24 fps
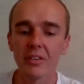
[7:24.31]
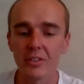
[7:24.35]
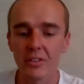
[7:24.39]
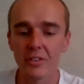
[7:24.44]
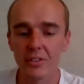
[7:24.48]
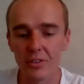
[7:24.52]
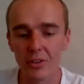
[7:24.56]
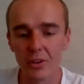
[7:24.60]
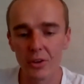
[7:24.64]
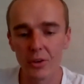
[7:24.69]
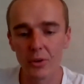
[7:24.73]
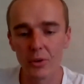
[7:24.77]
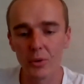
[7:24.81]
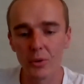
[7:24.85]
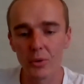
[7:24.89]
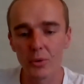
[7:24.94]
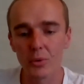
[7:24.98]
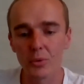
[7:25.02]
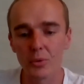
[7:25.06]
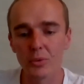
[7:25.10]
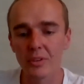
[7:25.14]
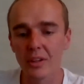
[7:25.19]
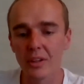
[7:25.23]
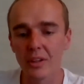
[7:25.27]

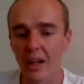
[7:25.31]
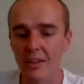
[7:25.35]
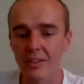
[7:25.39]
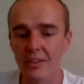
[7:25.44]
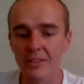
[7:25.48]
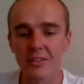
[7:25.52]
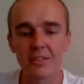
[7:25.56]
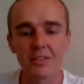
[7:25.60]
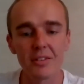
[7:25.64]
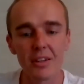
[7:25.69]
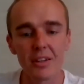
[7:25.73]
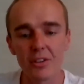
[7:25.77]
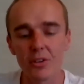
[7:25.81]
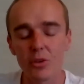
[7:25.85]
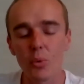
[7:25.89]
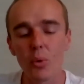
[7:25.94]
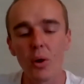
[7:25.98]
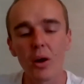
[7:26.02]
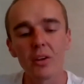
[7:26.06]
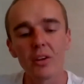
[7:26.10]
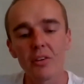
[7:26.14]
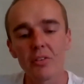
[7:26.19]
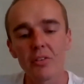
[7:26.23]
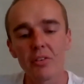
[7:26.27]
So that's
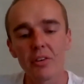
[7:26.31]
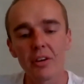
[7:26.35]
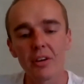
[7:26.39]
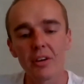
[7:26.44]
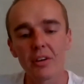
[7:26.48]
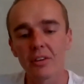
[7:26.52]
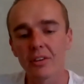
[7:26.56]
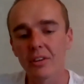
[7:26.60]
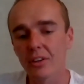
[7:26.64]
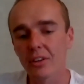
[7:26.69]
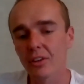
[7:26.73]
quite difficult.